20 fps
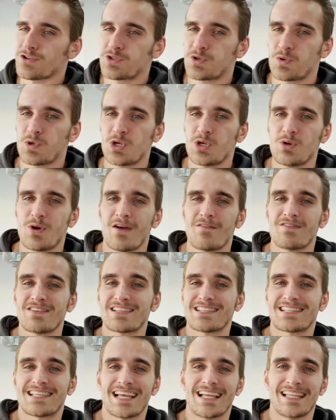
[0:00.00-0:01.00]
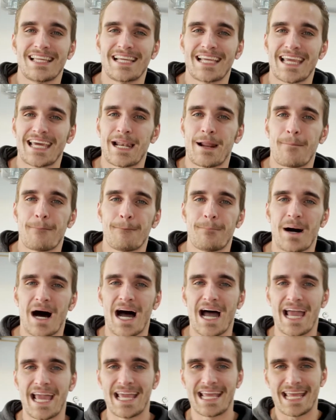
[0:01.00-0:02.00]
to where you have the selling and a
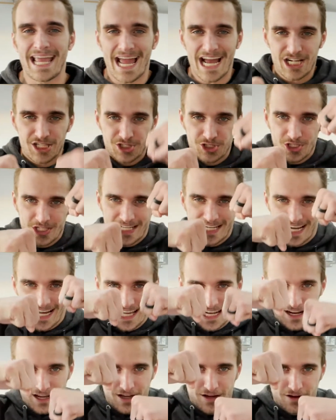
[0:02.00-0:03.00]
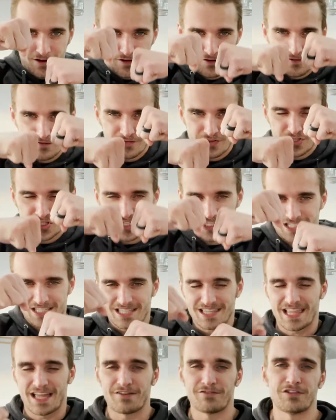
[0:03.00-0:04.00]
buying actually kind of just
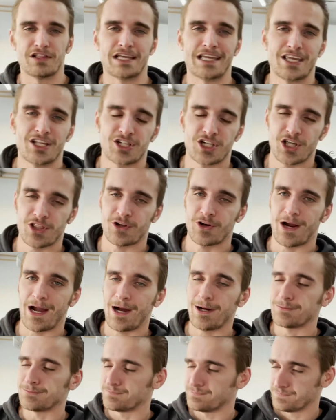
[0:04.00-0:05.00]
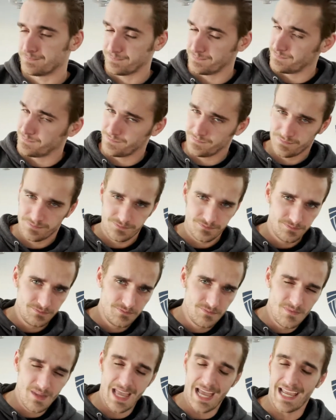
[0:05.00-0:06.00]
leveling each other out.
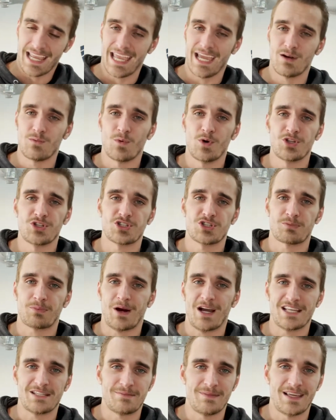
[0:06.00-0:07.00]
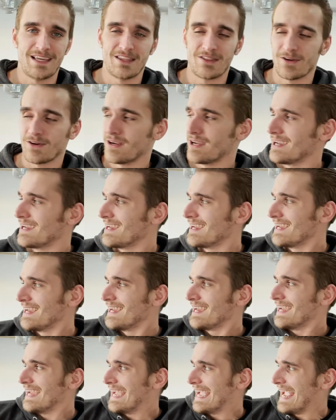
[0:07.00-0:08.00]
Again, wouldn't surprise me either.
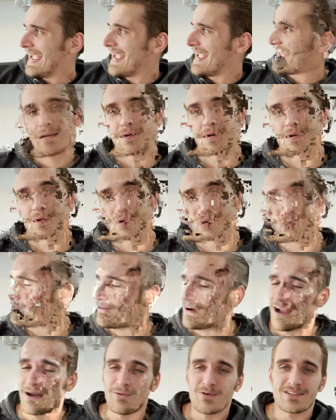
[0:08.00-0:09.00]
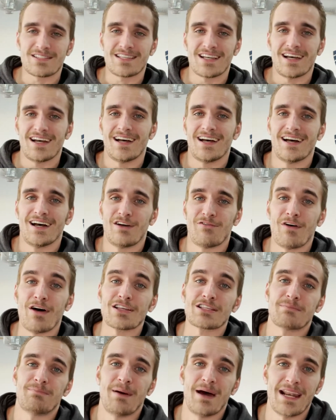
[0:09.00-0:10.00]
And if I was
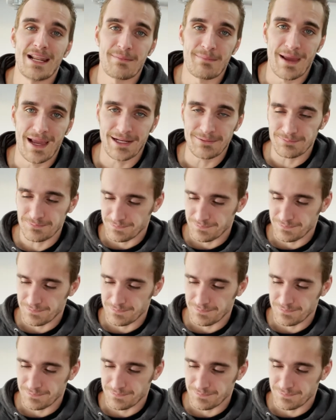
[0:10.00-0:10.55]
a betting man,